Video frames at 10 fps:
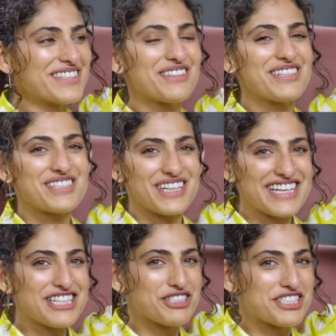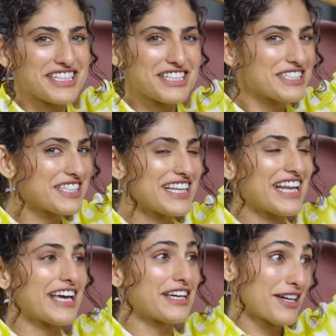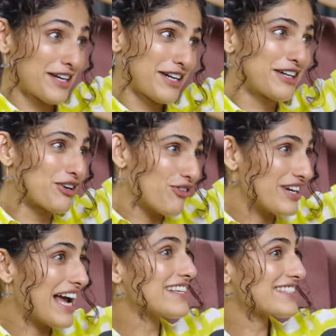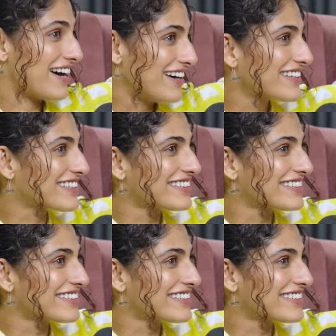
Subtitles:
So it's really interesting to see like grown ass uncles.